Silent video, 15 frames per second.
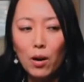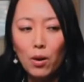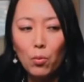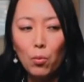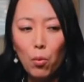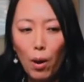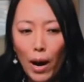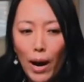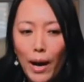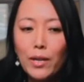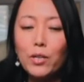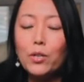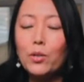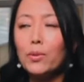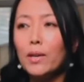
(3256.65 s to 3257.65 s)
why
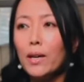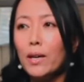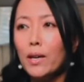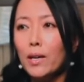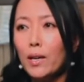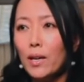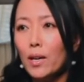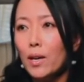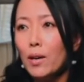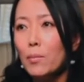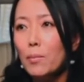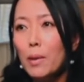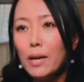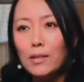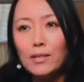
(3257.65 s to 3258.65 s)
do they
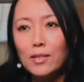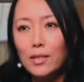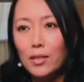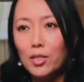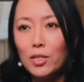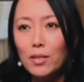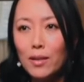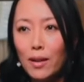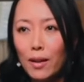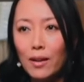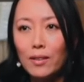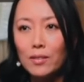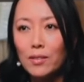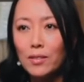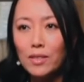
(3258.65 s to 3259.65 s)
make such a
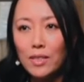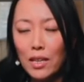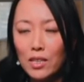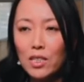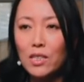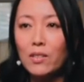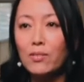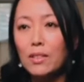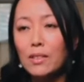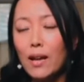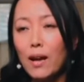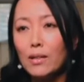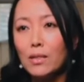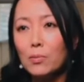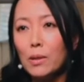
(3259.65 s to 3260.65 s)
sensitive
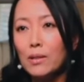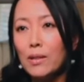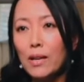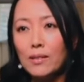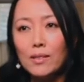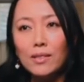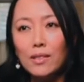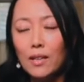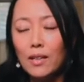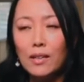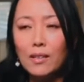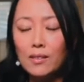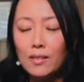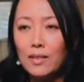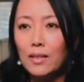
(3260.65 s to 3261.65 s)
announcement at
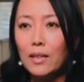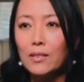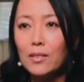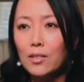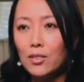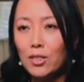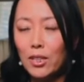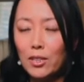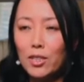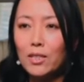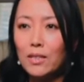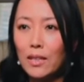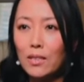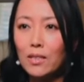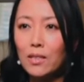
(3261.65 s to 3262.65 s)
such
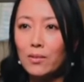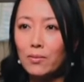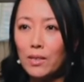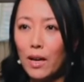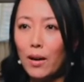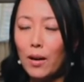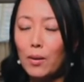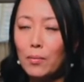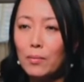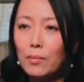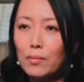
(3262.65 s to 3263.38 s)
sensitive time?